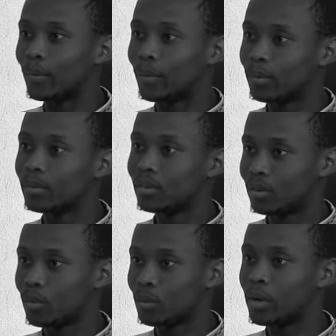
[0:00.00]
you know,
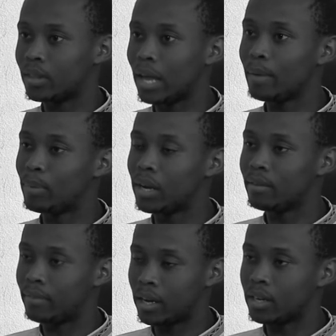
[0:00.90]
when they
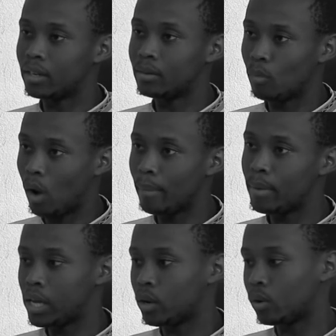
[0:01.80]
believe in
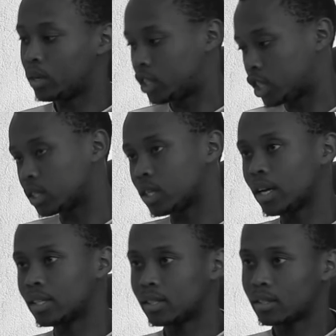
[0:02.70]
Muhammad or in
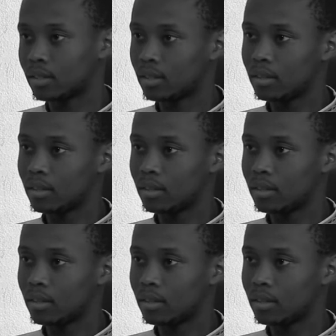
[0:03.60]
Jesus,